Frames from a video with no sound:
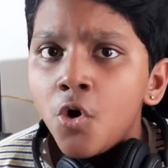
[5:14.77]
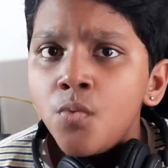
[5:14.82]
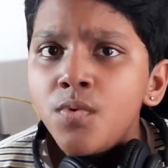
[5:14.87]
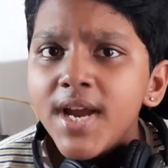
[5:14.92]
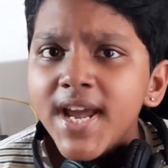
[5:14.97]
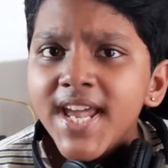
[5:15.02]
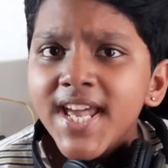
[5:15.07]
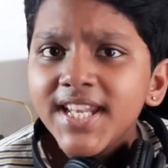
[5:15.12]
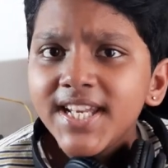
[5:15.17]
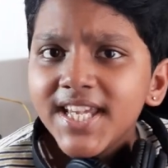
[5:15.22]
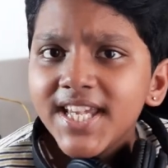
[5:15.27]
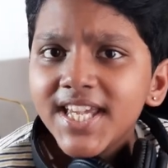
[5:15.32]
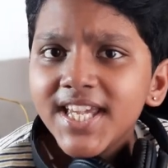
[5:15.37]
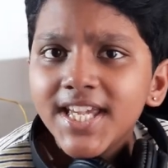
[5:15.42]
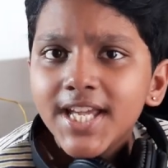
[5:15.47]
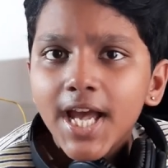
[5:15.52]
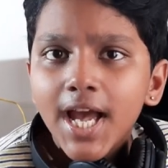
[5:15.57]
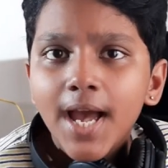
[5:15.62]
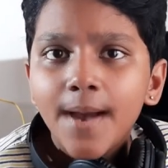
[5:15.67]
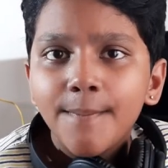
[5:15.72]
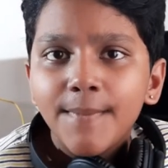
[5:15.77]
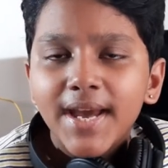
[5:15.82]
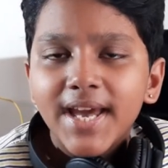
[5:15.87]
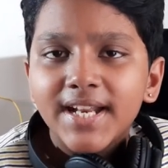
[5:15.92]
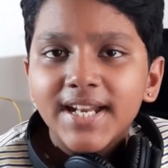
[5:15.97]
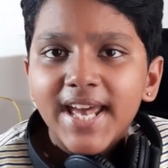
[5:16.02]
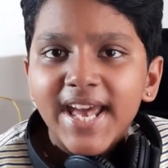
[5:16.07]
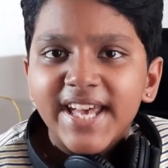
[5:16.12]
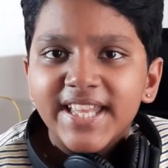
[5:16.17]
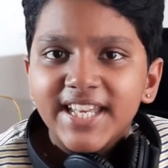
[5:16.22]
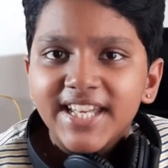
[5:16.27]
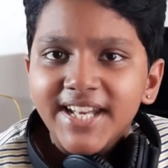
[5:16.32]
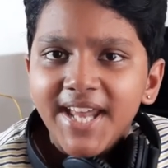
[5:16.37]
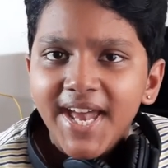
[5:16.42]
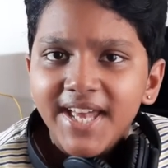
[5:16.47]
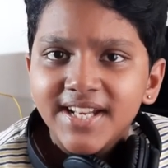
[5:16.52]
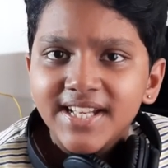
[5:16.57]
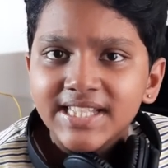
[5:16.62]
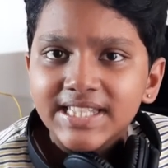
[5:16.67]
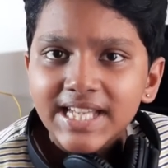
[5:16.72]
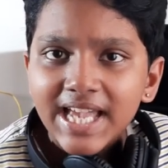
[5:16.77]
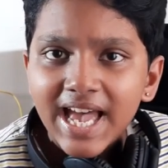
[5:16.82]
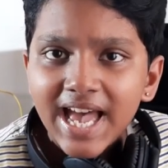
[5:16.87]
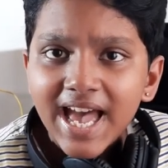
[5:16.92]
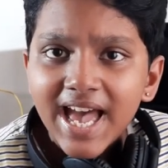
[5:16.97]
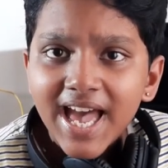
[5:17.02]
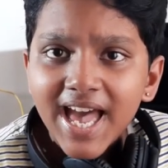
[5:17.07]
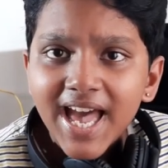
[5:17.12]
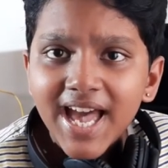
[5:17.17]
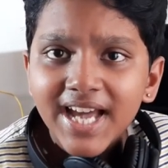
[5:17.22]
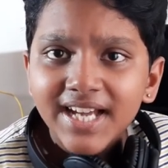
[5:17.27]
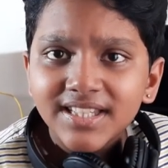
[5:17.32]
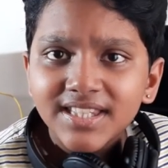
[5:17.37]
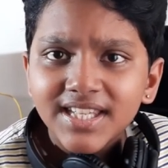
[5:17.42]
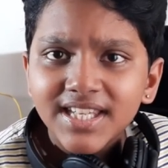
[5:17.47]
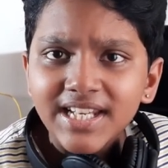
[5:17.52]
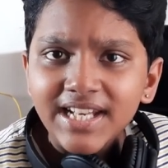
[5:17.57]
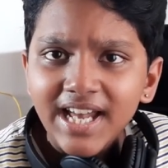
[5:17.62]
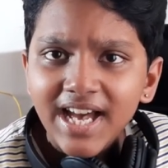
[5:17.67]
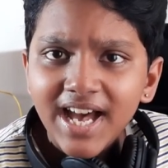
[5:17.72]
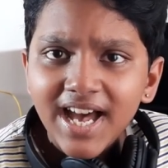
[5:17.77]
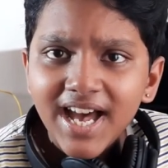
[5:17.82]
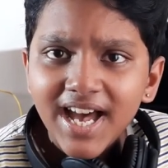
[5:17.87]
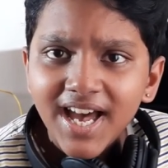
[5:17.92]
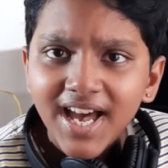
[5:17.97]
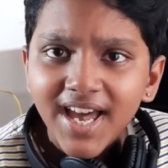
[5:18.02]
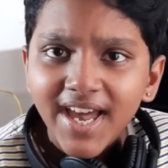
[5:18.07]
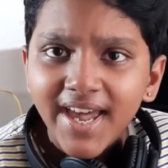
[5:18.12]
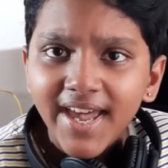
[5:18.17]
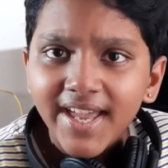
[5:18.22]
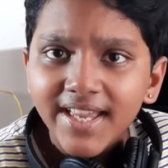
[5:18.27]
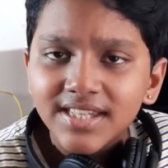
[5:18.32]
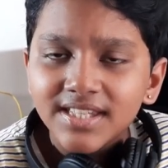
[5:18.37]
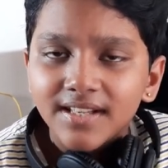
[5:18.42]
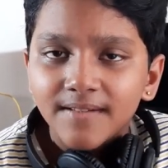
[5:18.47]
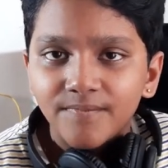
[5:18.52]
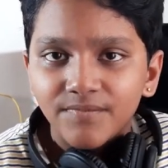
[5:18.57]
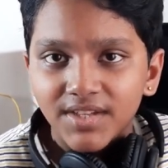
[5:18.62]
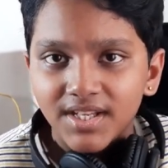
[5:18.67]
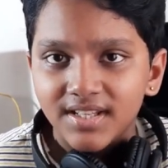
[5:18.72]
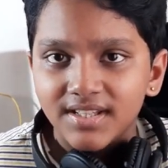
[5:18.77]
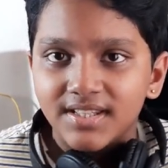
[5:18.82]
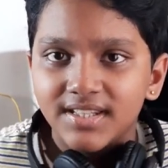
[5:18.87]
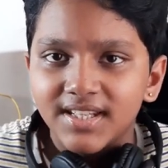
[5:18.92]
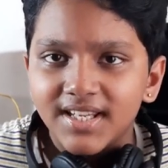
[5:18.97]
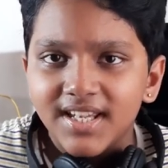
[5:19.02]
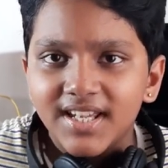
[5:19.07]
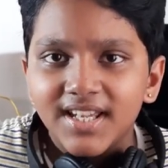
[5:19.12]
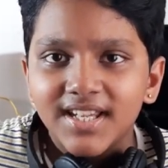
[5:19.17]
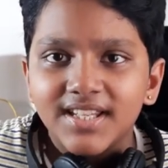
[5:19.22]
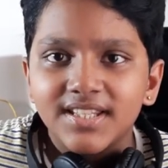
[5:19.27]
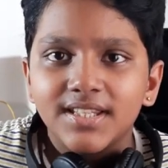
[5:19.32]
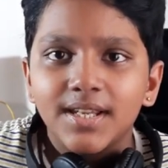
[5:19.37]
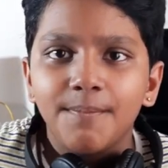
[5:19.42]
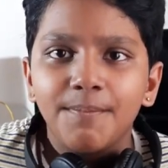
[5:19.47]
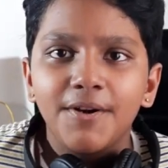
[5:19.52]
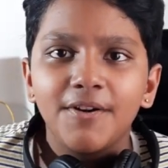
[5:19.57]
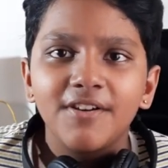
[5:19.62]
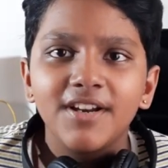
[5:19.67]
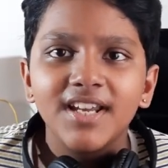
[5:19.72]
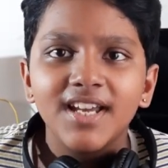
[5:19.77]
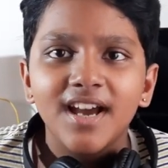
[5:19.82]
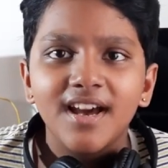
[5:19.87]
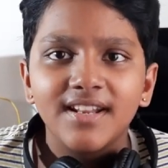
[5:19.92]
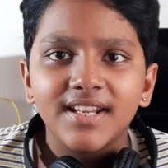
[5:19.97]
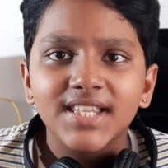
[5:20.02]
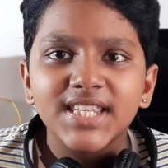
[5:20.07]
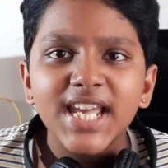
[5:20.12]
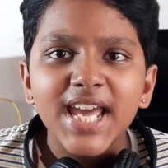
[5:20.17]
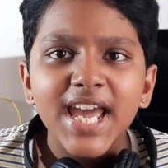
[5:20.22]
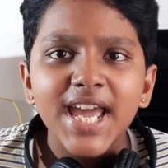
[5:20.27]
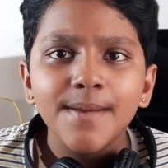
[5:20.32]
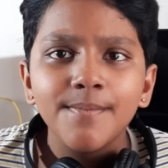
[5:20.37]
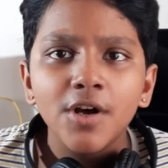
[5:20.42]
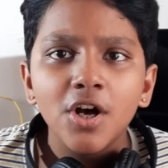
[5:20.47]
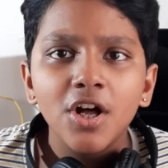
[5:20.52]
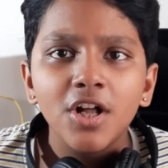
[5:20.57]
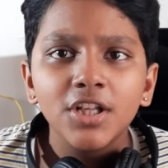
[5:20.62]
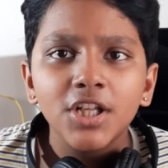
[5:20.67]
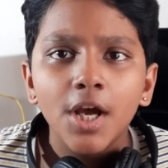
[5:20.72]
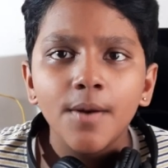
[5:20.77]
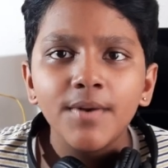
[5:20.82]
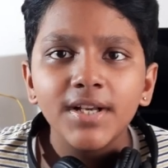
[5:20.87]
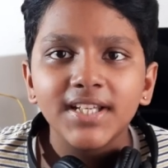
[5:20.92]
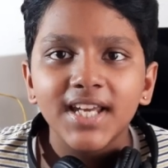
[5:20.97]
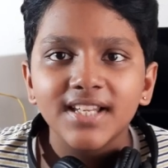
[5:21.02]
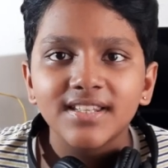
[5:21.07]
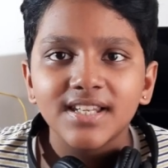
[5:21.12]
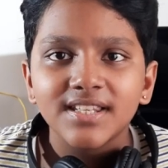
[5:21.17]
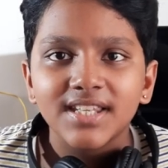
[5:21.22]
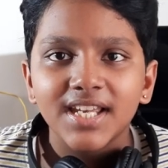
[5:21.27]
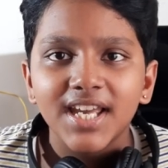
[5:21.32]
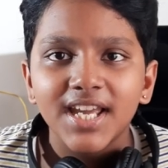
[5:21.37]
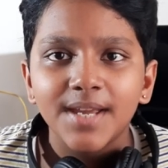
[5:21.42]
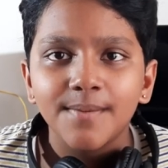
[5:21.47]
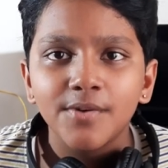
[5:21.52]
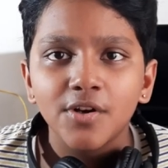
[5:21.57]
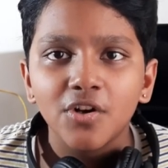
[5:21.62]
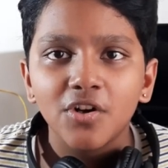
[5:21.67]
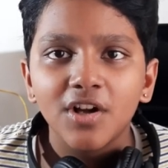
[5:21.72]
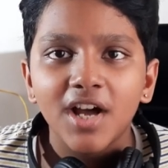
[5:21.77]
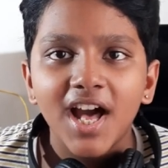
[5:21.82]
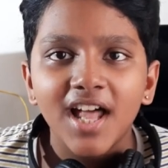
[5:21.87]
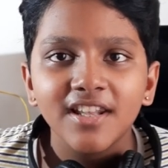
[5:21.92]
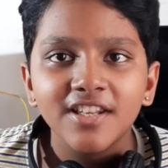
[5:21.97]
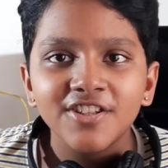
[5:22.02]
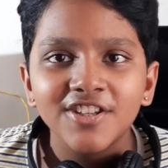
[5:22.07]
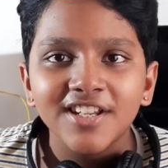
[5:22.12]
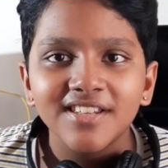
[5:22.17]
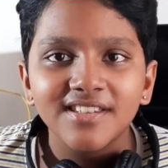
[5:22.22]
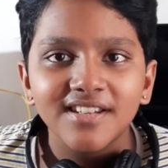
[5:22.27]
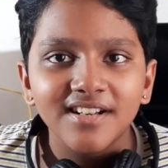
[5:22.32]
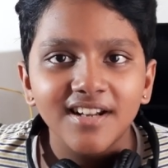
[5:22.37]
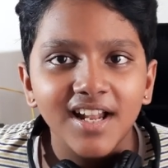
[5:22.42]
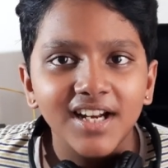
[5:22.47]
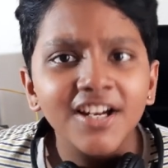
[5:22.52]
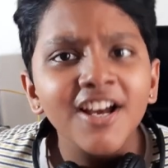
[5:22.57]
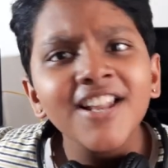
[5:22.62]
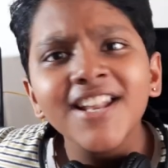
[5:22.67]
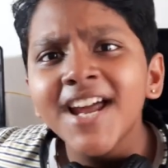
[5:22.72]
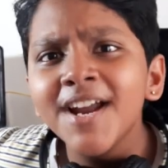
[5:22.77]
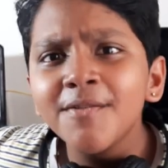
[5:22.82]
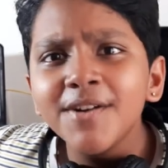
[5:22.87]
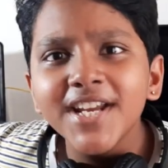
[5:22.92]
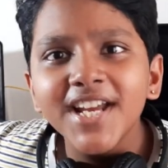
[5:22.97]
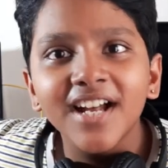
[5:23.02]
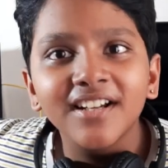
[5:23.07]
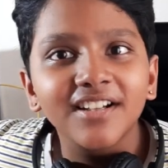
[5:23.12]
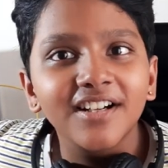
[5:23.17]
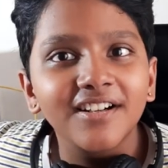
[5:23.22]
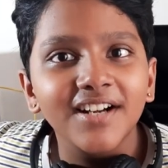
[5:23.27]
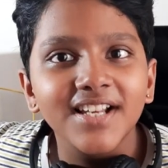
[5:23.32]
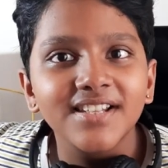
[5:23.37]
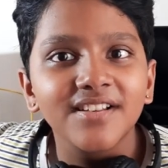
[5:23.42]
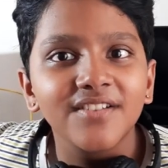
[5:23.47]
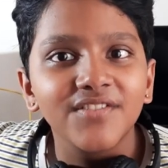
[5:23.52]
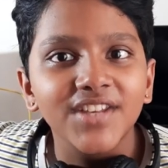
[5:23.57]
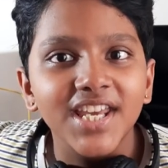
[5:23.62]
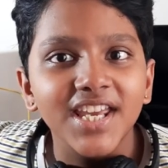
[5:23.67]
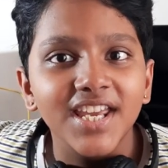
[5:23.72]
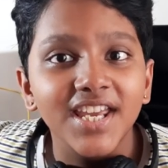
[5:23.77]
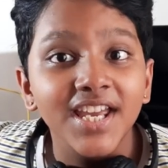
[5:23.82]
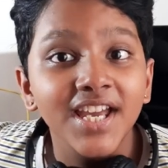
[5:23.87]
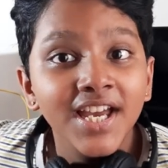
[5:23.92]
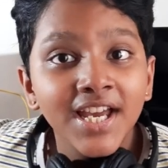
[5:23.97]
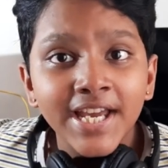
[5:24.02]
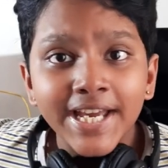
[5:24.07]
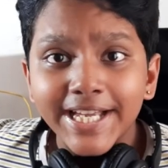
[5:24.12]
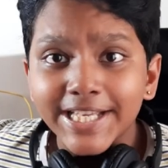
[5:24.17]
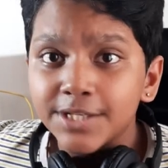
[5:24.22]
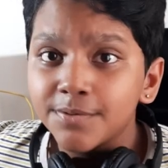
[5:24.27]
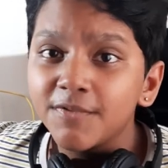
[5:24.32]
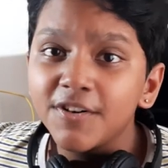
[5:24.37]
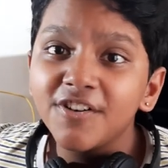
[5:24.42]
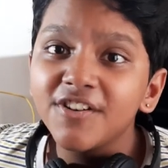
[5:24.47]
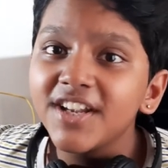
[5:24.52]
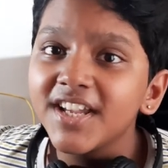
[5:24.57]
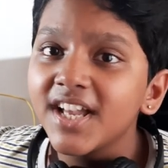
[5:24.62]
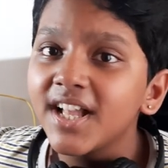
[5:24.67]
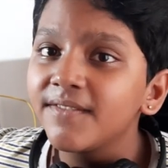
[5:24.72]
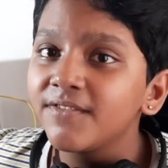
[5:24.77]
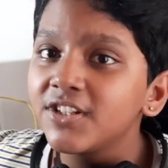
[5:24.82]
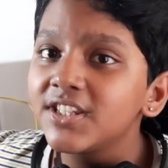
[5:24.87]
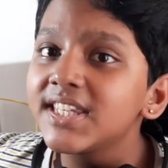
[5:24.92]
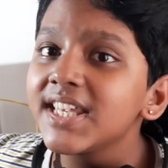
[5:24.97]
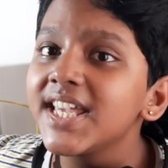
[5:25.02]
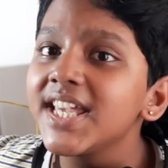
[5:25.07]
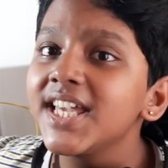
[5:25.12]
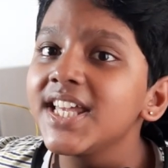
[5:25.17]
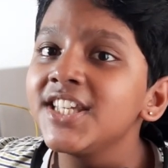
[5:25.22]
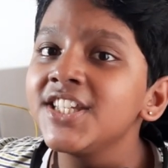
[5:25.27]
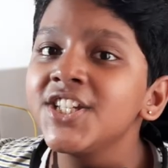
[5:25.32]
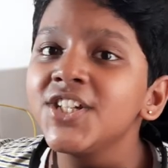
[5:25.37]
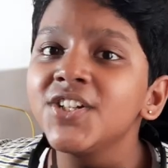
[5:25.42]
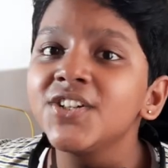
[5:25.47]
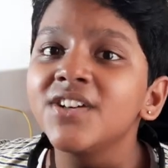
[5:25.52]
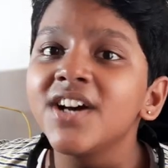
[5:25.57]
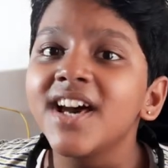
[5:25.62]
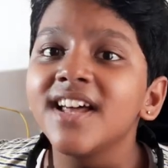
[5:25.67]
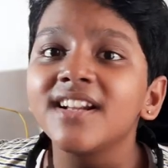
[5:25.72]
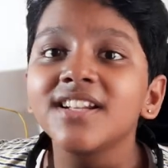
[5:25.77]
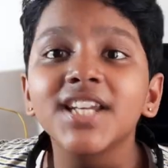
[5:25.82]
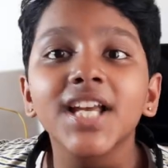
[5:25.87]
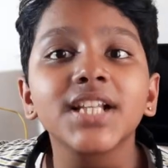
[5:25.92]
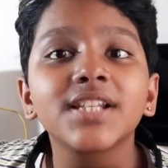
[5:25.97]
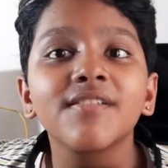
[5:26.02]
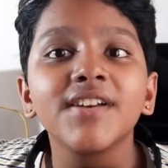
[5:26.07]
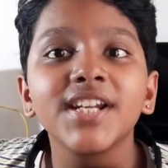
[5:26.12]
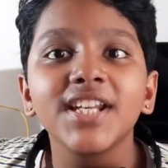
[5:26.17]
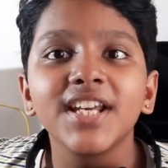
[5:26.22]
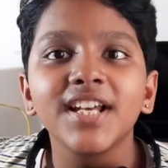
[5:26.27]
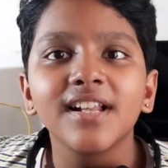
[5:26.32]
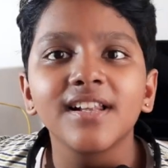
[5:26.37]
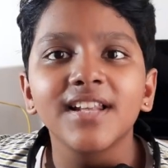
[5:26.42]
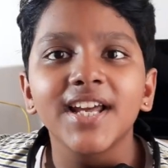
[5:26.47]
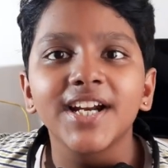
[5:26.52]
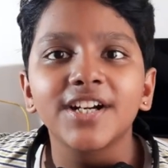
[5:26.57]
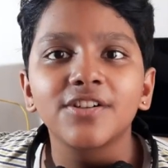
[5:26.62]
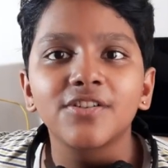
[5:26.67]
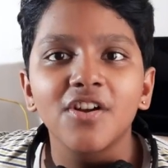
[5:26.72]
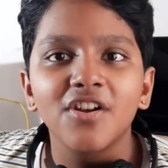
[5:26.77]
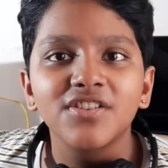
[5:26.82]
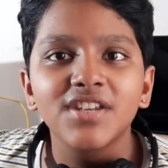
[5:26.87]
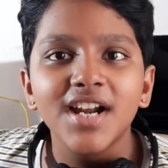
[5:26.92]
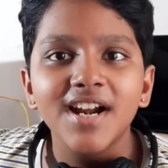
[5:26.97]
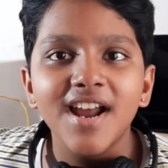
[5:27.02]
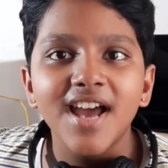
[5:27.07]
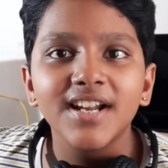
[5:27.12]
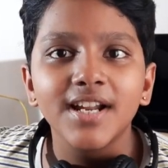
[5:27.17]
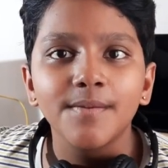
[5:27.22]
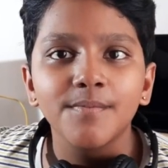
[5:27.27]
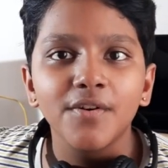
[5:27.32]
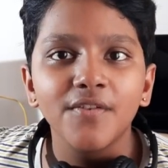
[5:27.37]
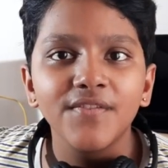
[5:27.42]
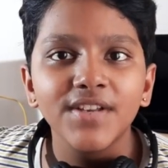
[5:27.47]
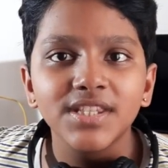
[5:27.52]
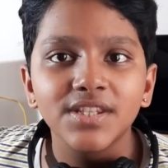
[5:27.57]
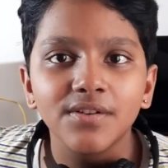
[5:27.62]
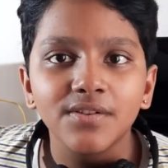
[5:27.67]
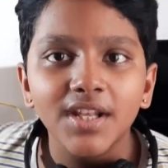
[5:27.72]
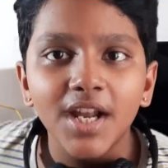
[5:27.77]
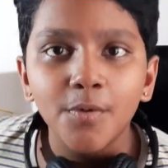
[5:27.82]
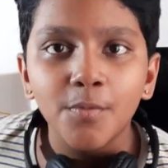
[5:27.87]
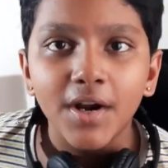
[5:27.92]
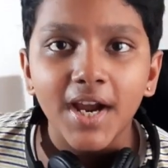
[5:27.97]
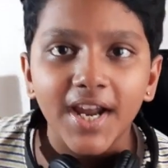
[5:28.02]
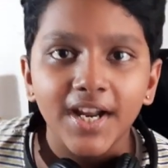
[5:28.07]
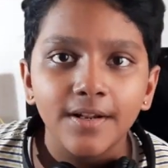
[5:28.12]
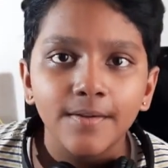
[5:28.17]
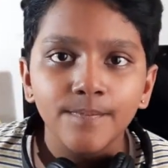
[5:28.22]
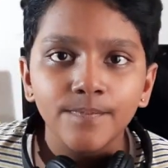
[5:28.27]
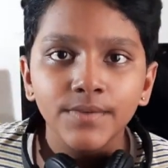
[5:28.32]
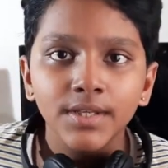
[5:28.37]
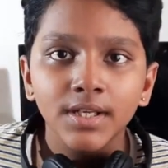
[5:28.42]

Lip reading: Radium and 89 is actinides. This is the periodic table. Noble gas are stable. Halogens and alkali react aggressively. Each period will see new outer shell. 20 electrons are added, moving to the right.